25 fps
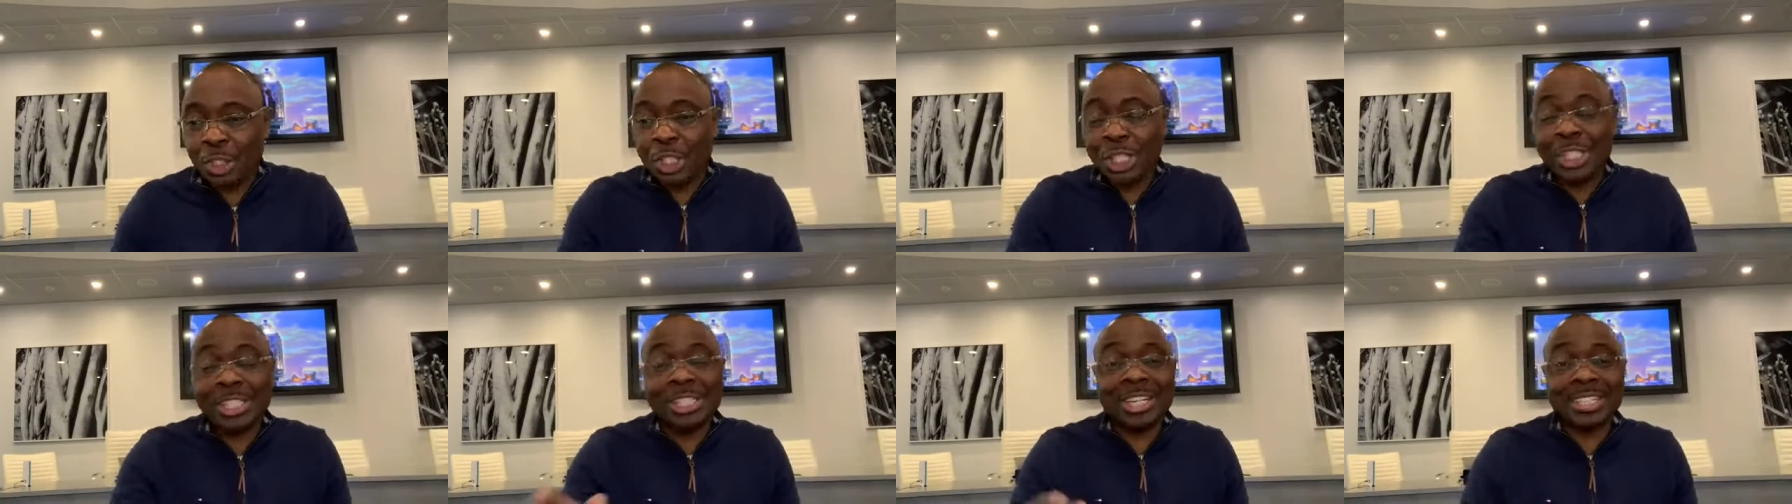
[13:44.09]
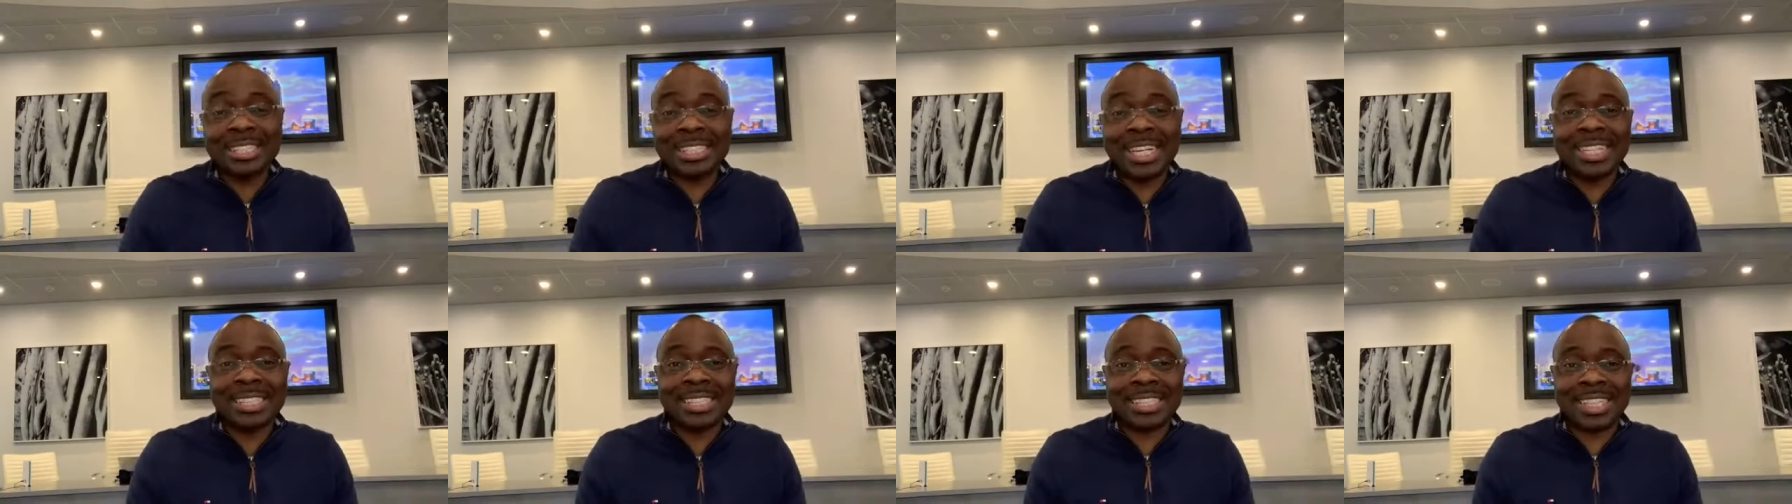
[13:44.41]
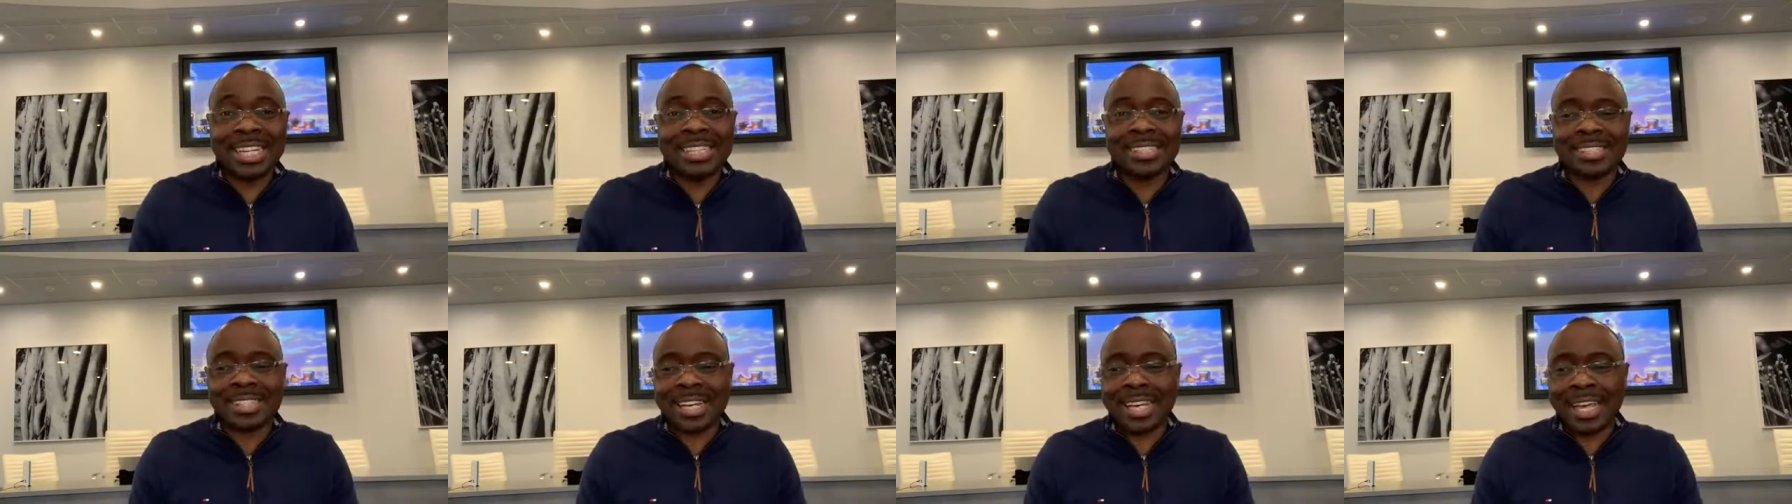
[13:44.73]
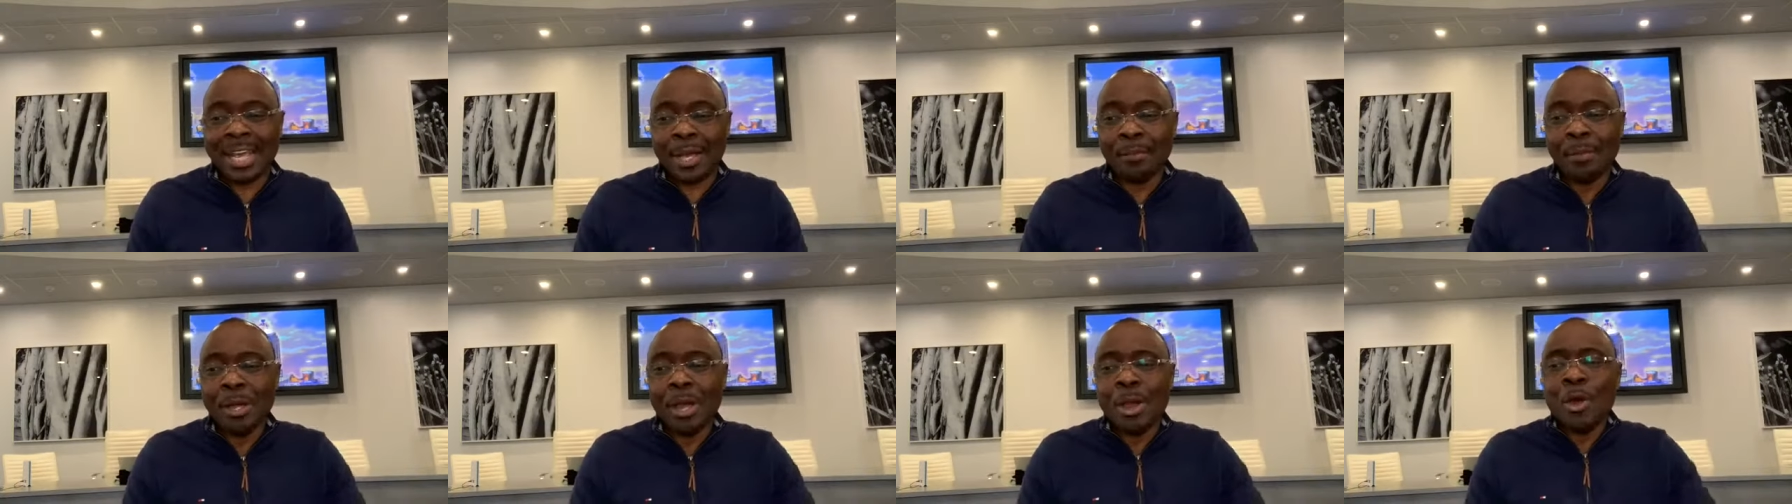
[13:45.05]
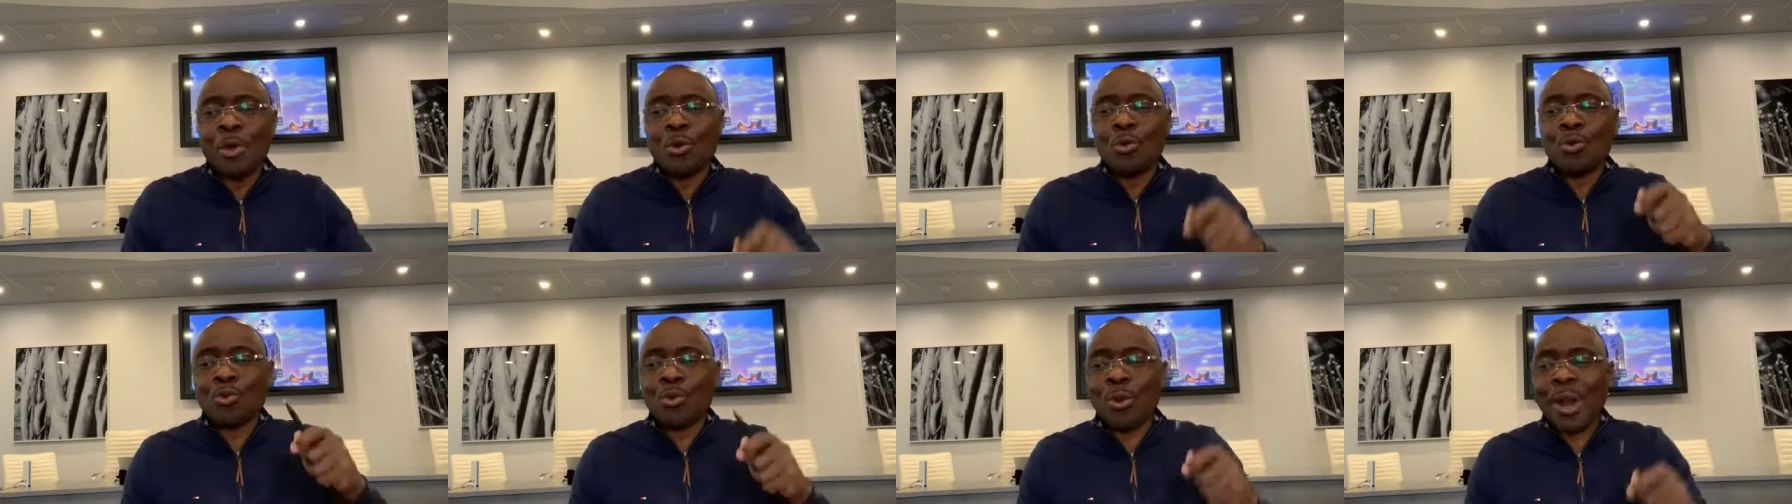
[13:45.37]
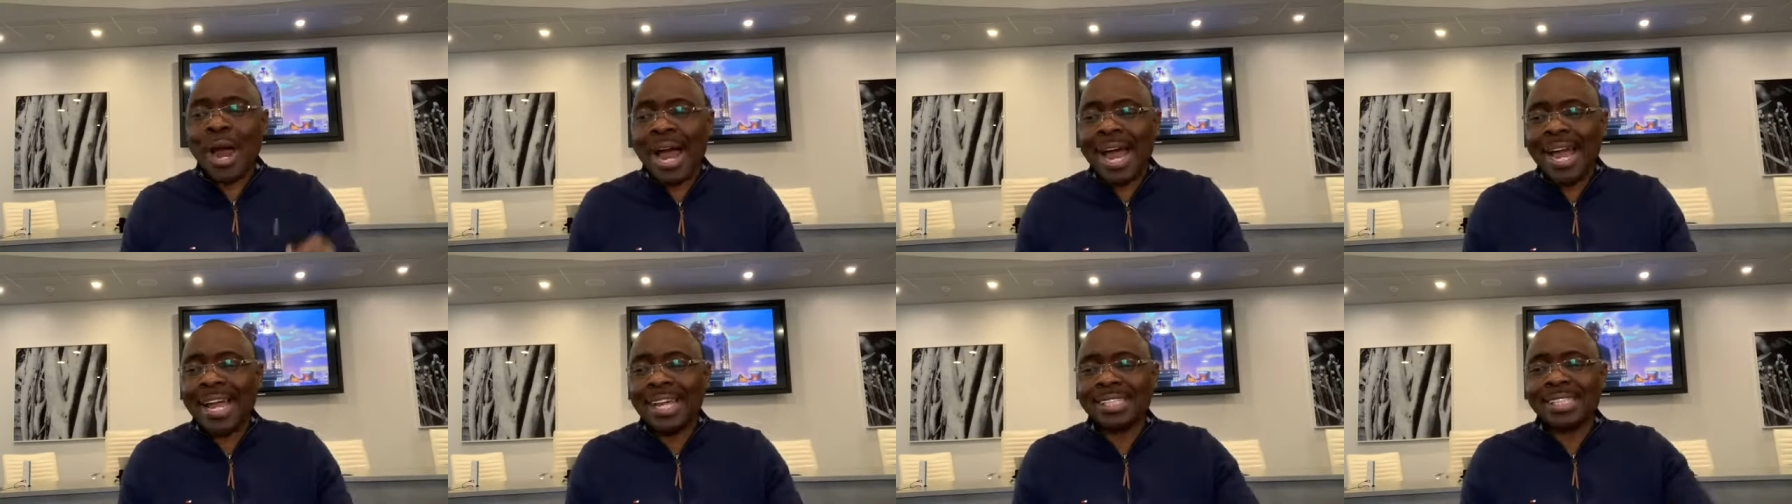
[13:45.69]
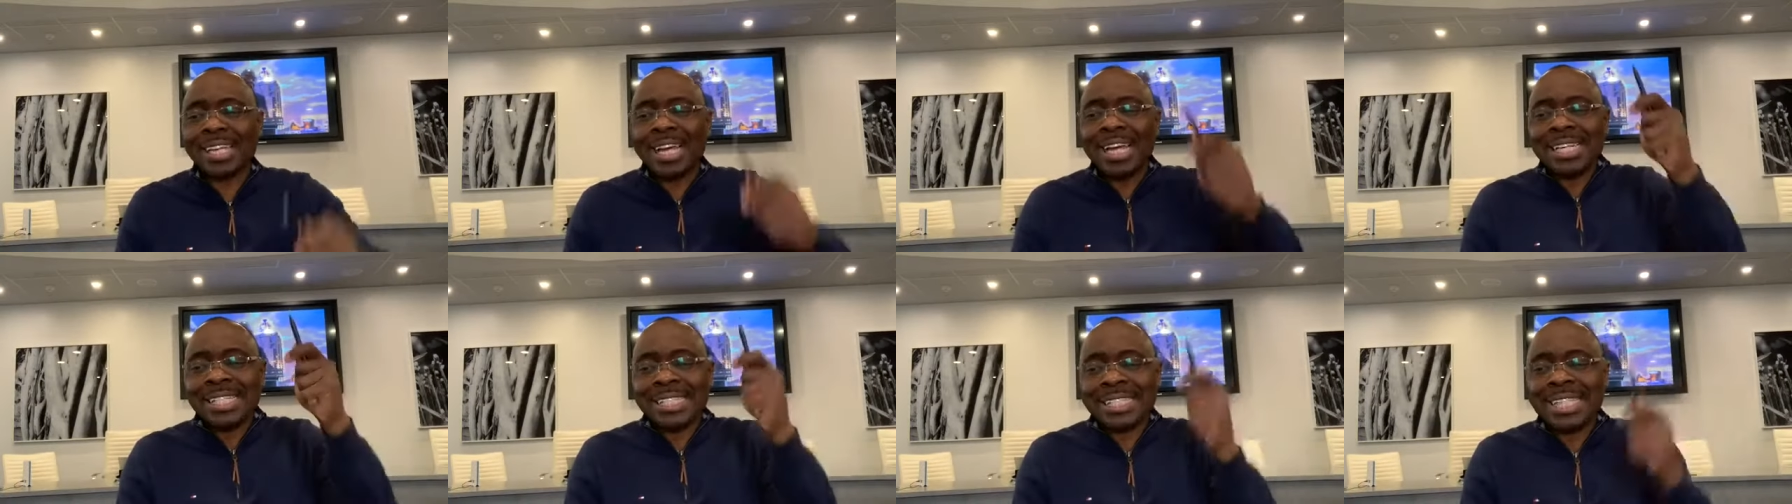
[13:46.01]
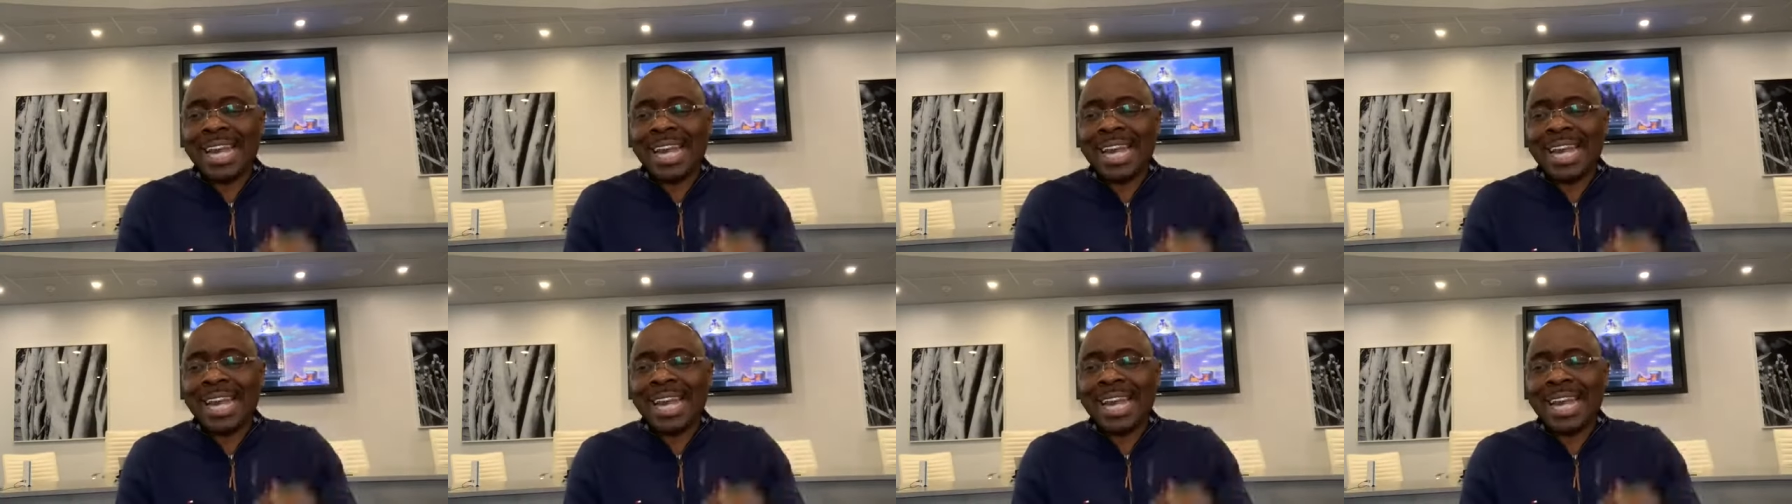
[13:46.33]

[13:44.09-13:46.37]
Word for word: Jesus then says to him, Rise,